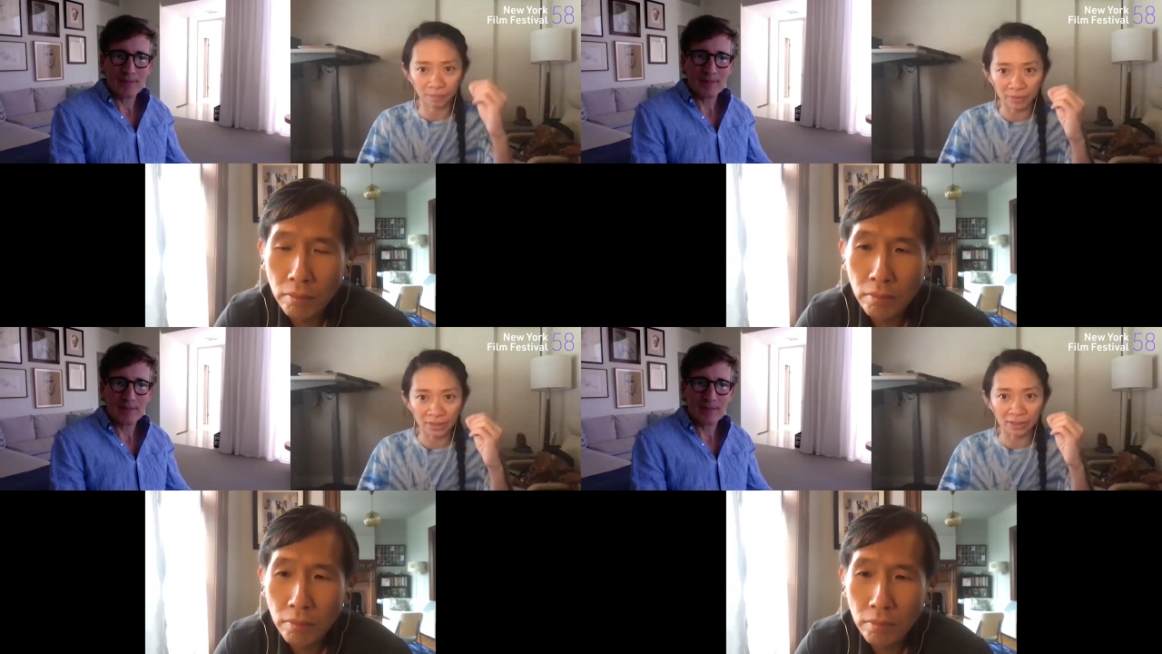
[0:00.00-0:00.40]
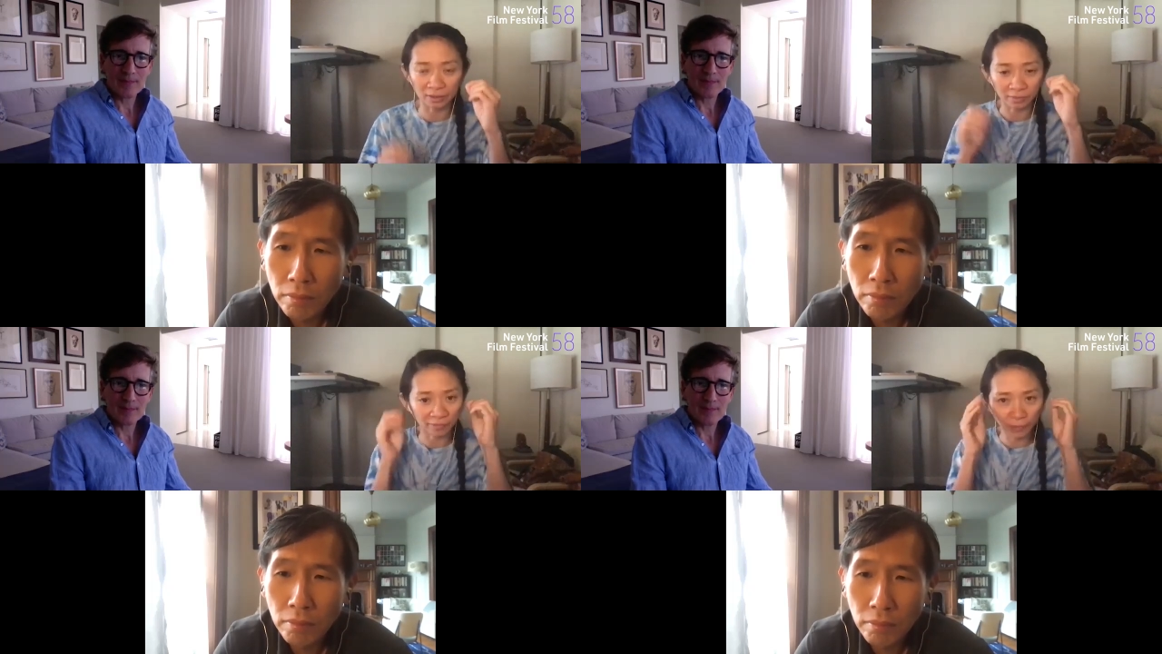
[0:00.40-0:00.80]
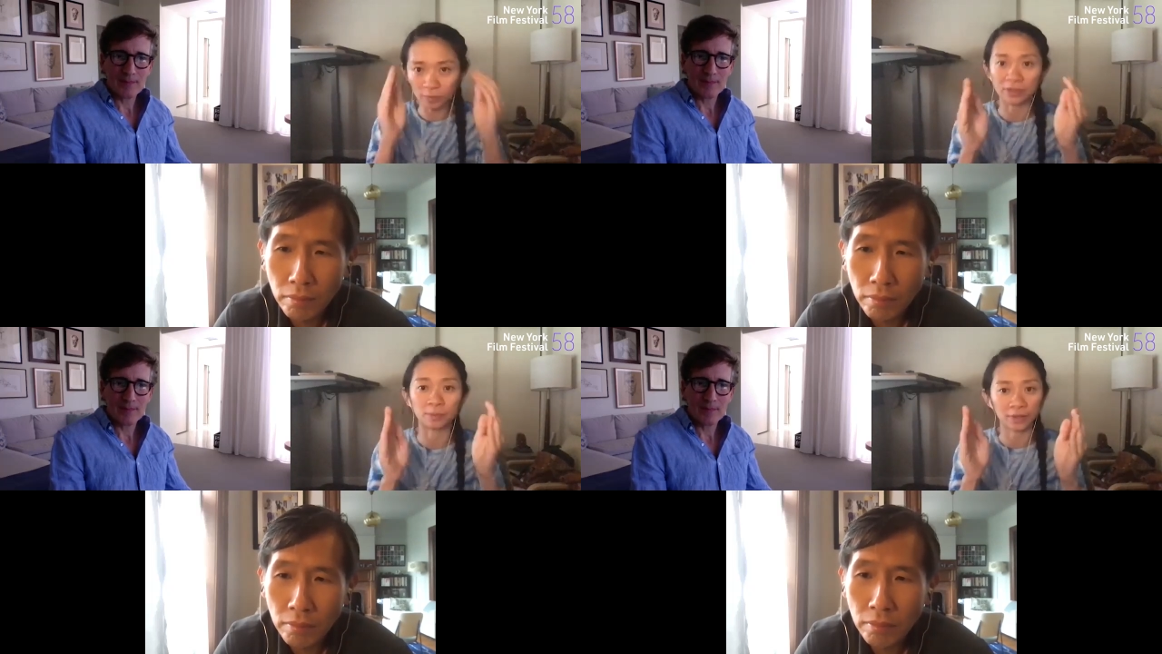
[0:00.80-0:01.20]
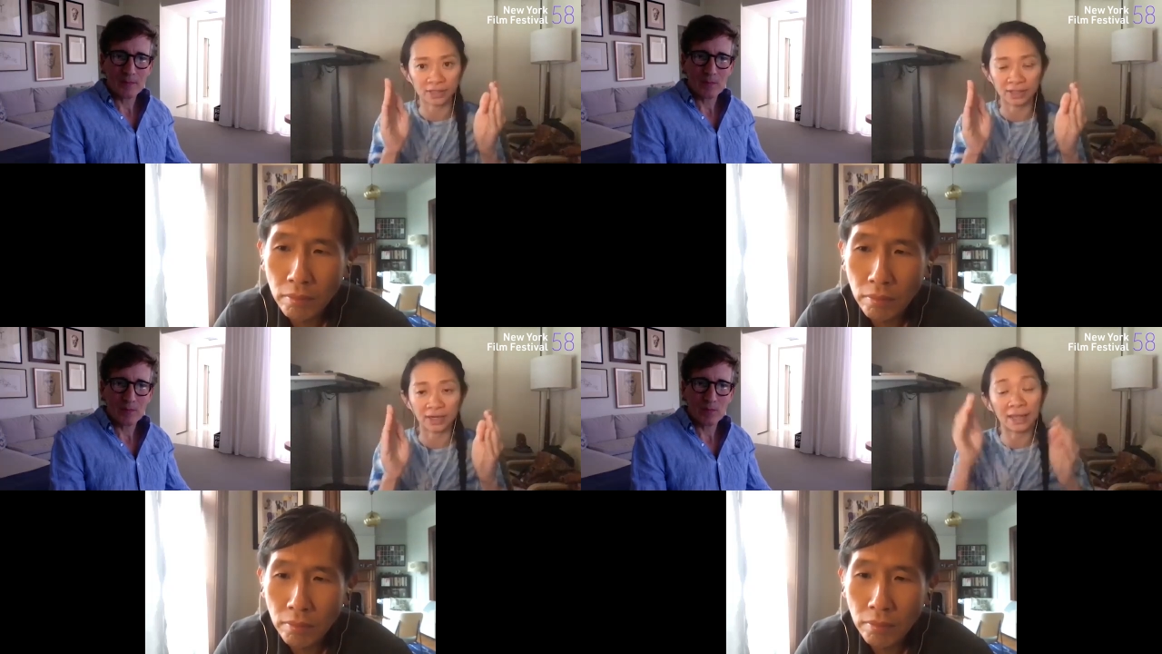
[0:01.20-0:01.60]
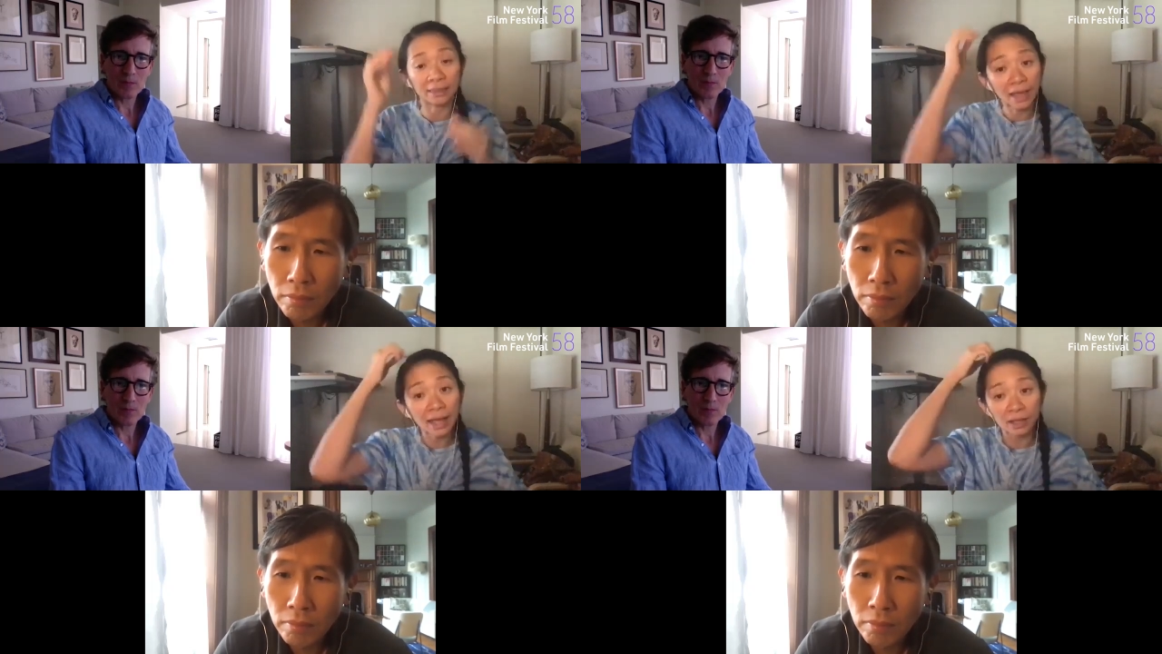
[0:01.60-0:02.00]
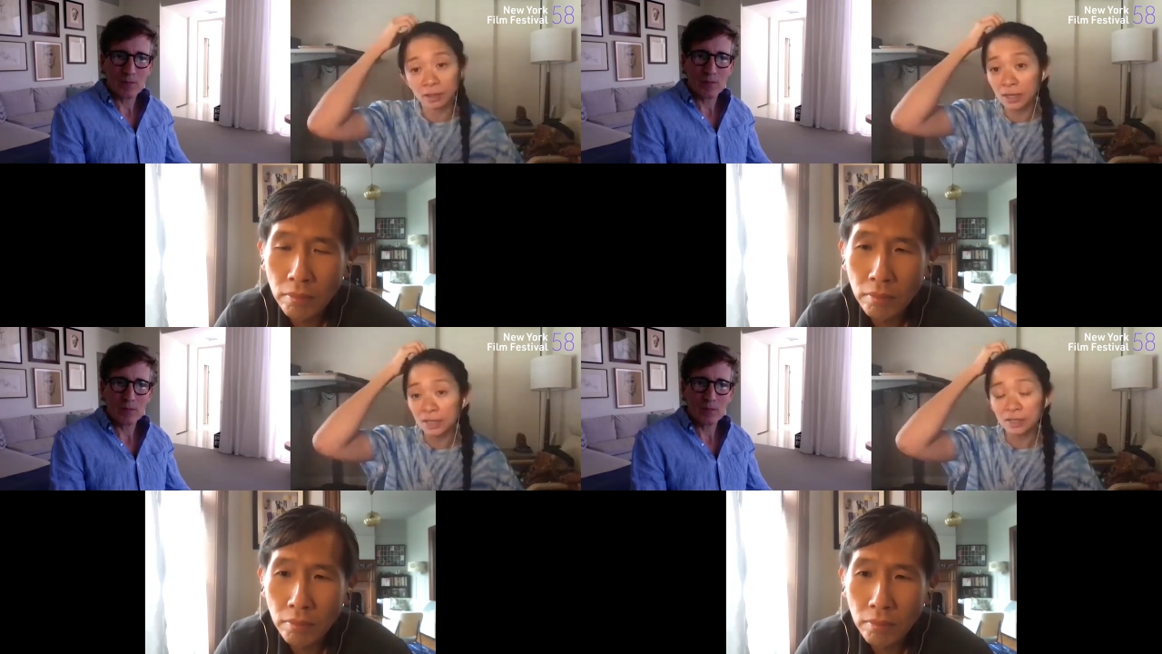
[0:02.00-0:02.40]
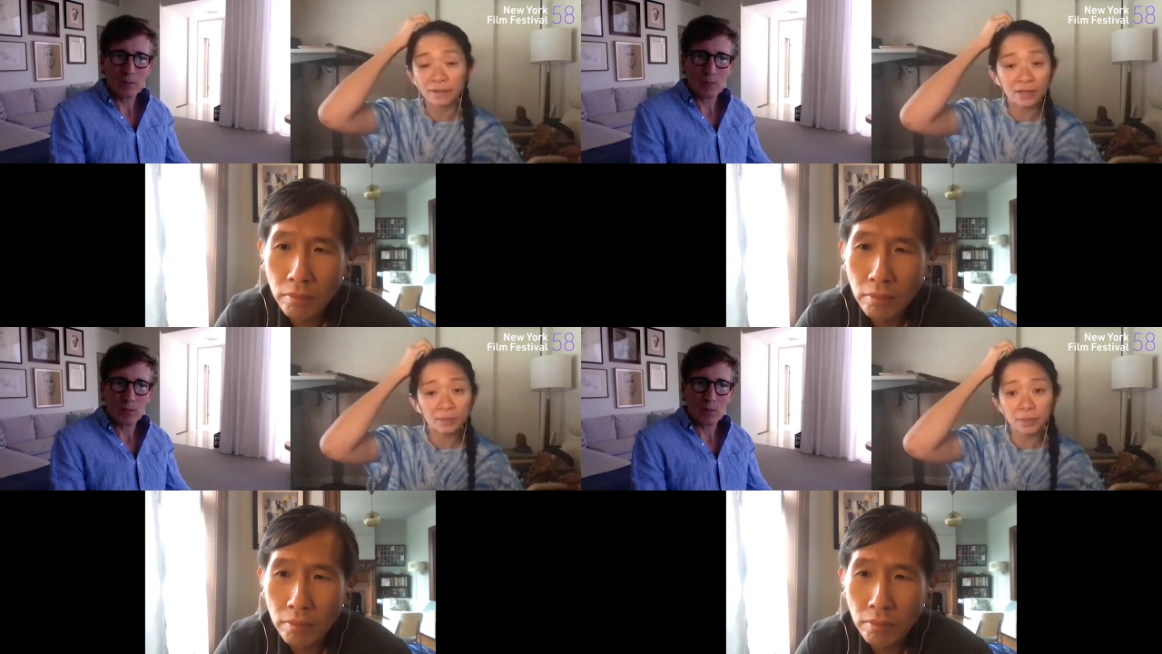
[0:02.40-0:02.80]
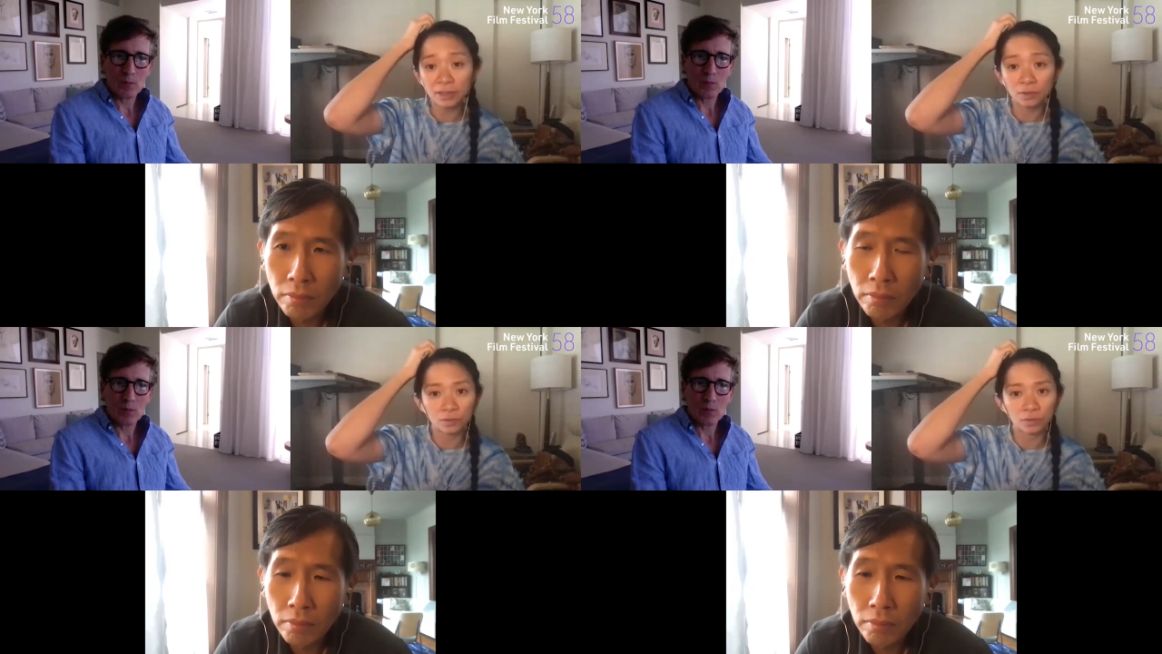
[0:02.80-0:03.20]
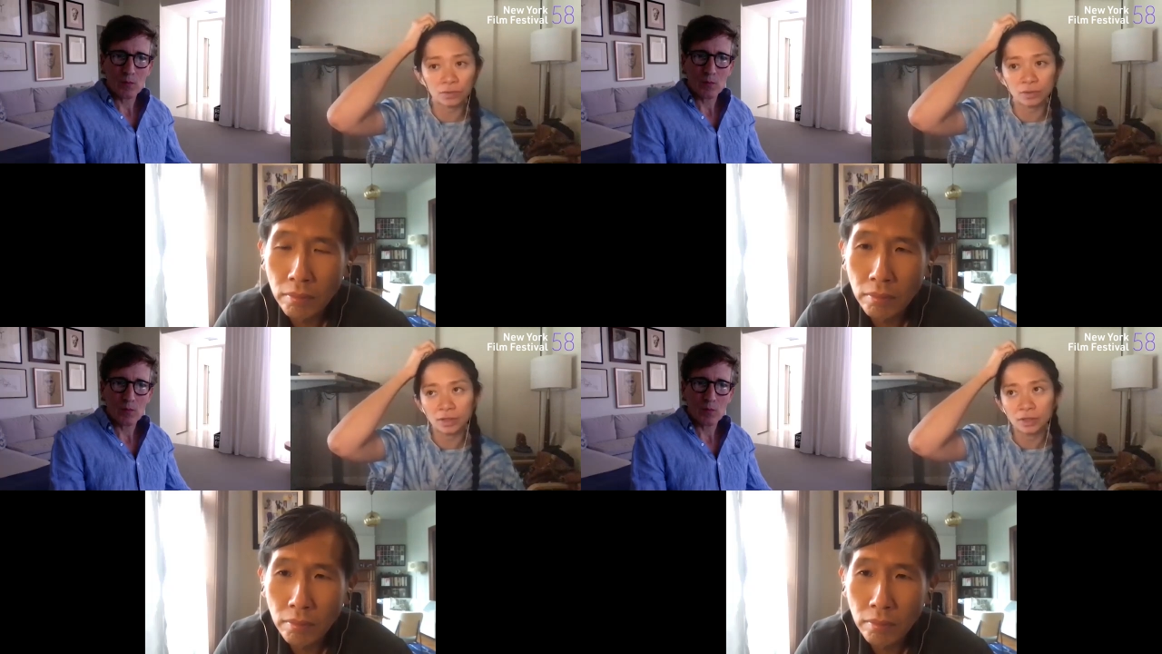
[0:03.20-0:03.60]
Speaker 1: be fully present and that if anybody who